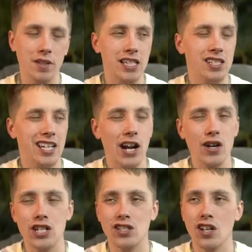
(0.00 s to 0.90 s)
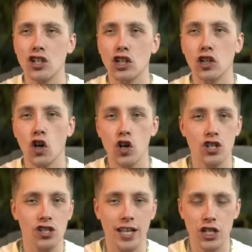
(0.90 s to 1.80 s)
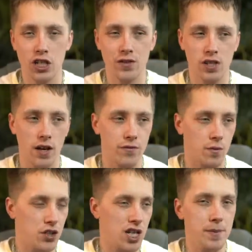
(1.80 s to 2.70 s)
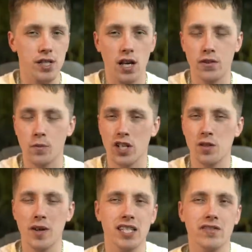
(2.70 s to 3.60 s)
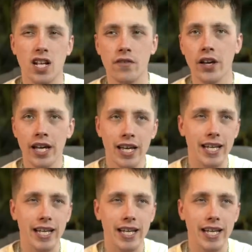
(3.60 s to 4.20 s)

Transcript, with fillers: but they carry just such a large selection of stuff, from cheap stuff to more expensive stuff.